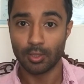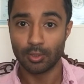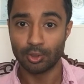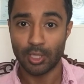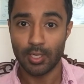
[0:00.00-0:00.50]

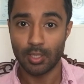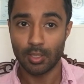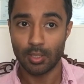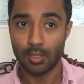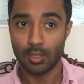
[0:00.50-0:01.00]

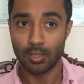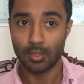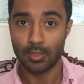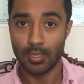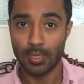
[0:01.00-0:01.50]
China,
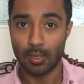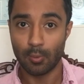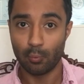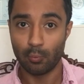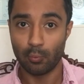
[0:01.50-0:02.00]

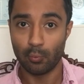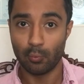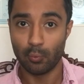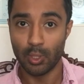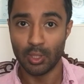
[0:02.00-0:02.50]

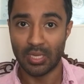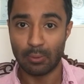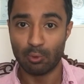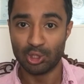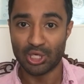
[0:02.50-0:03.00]
we didn't like
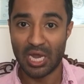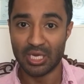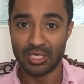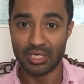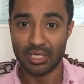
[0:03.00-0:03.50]
what
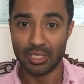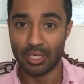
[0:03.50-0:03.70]
China did.